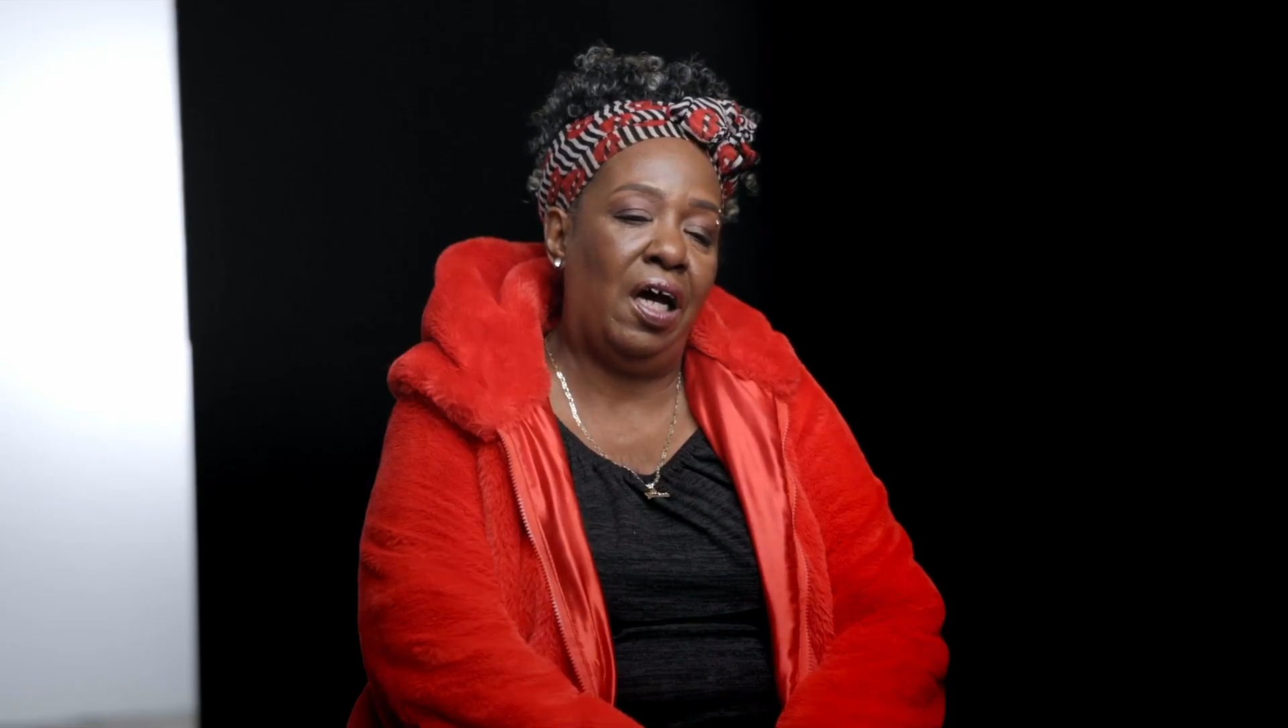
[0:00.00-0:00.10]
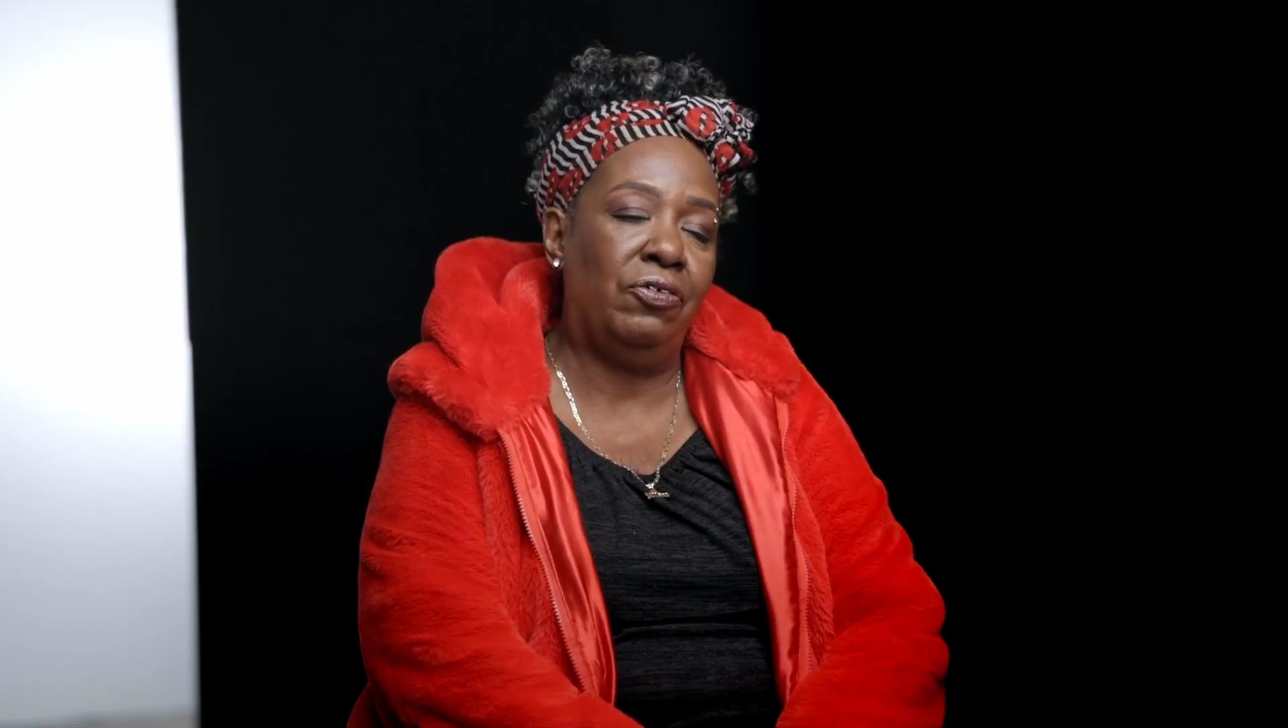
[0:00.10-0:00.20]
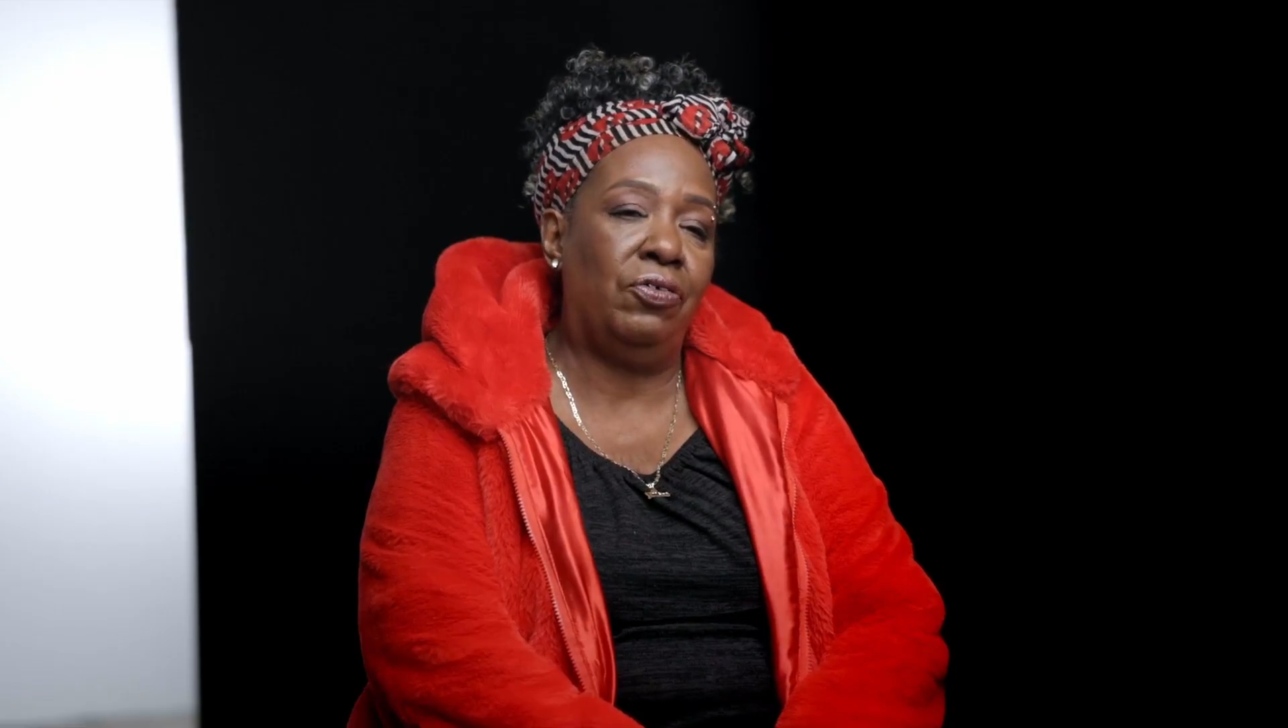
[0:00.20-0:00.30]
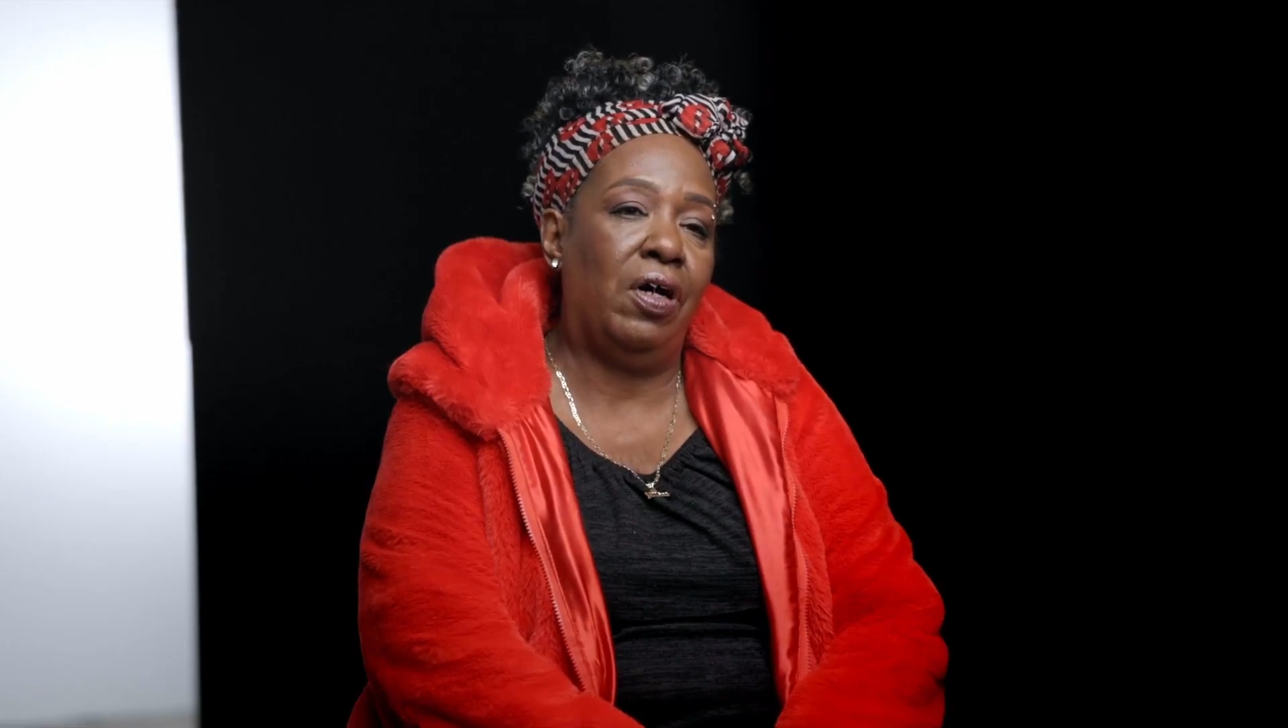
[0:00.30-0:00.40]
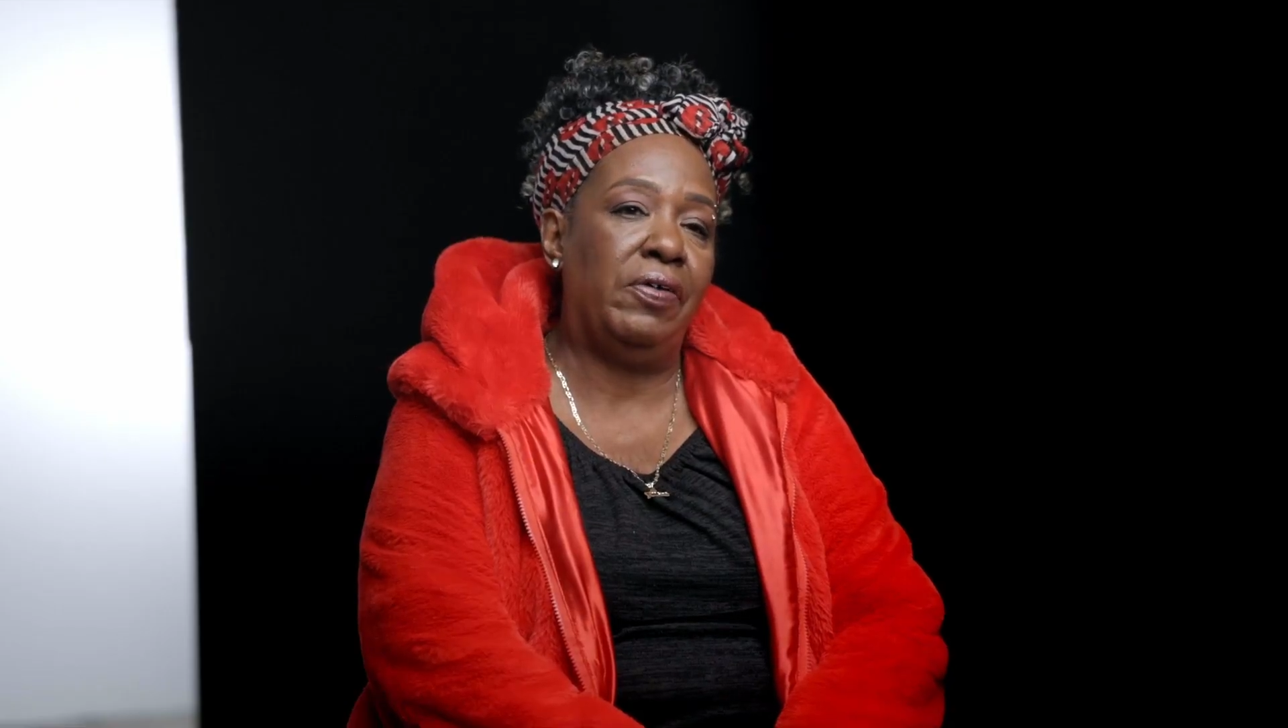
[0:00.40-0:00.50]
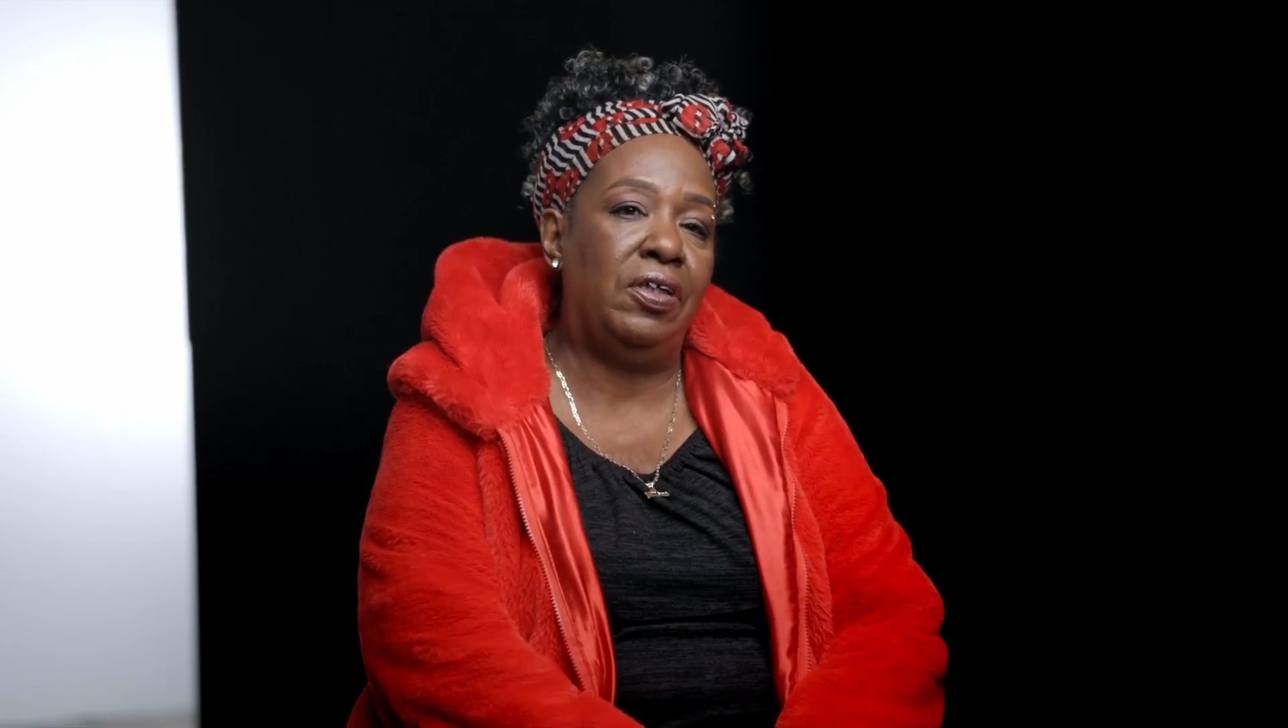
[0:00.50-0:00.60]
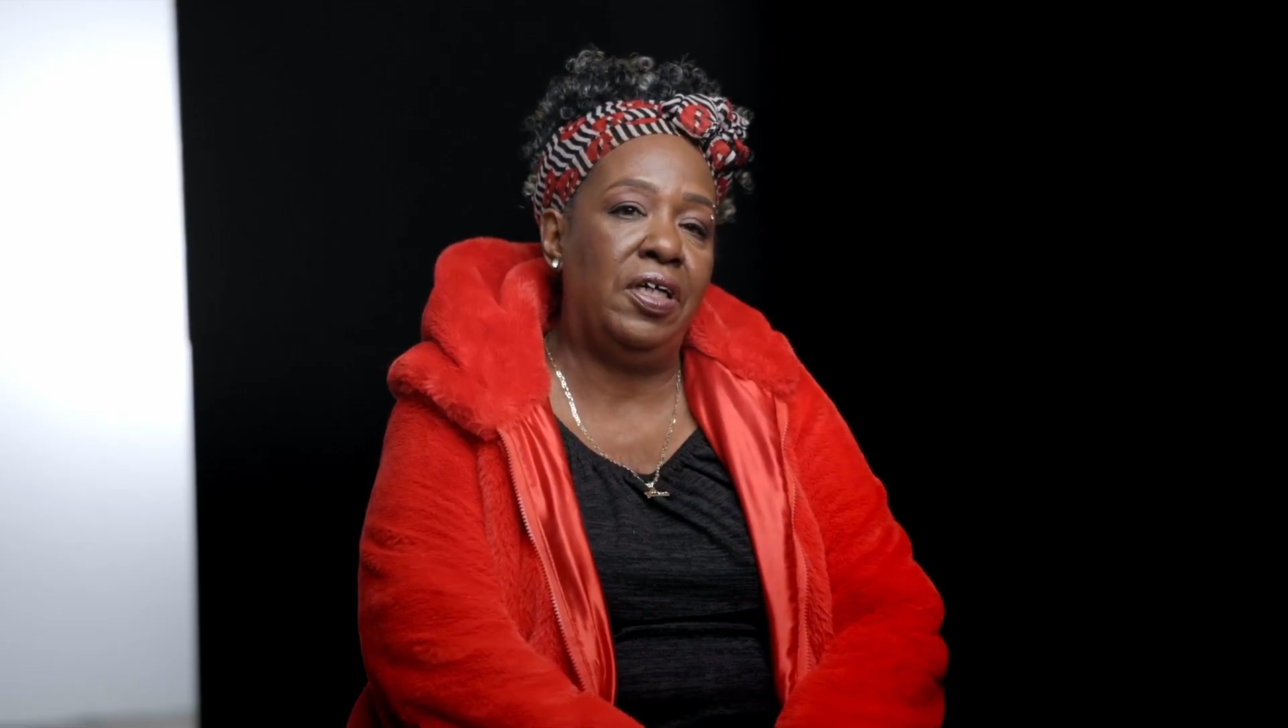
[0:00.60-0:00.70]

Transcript: I have to have a